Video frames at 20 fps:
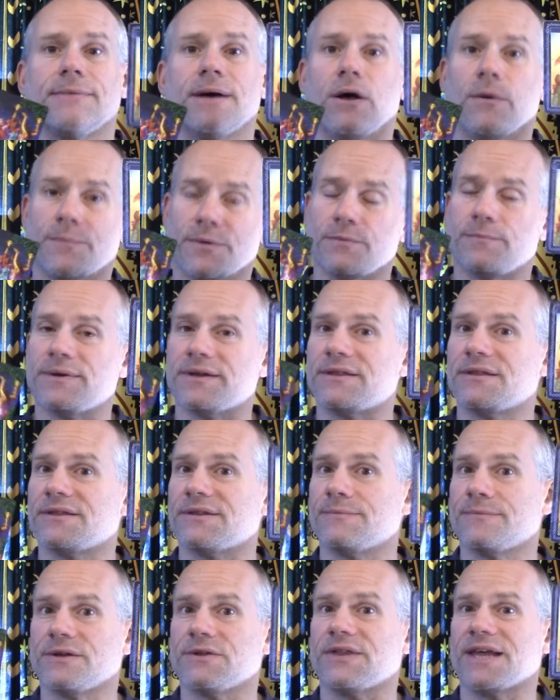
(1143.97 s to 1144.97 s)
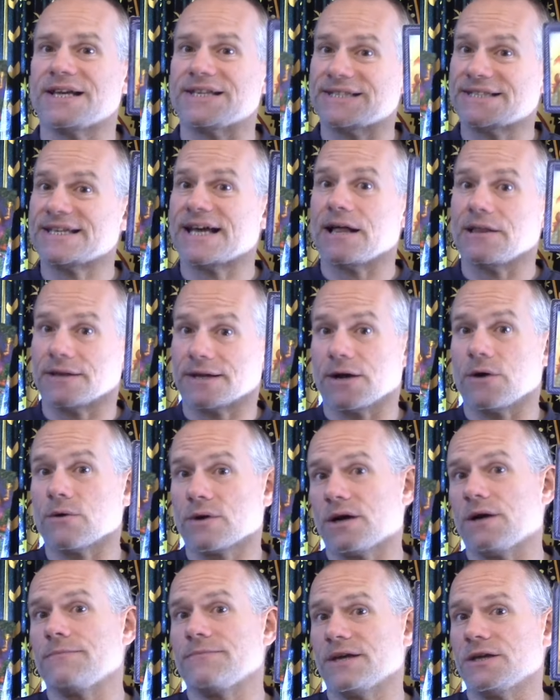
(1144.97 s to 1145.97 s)
help you build, build that solid
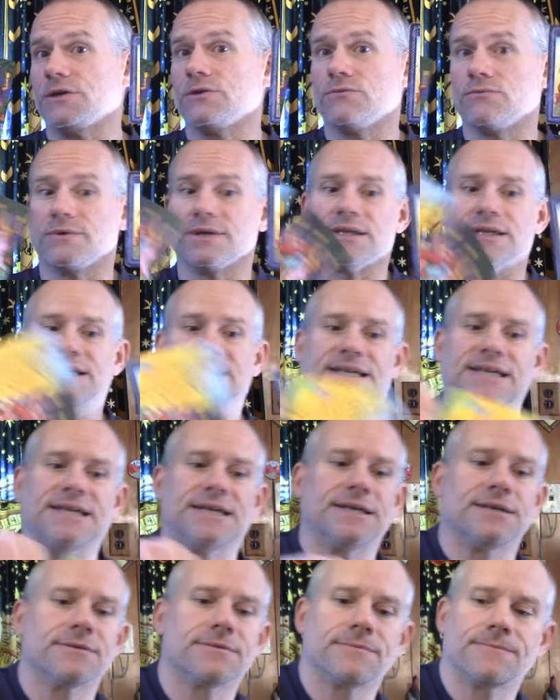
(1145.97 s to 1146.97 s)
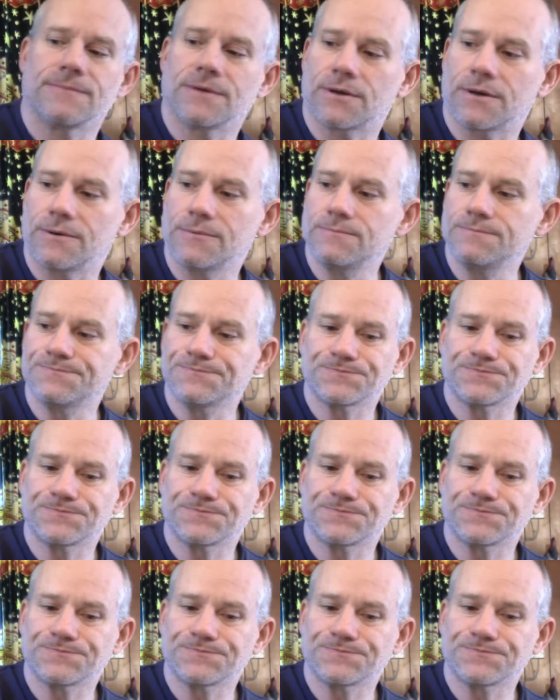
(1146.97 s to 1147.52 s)
outcome that you really need, you know?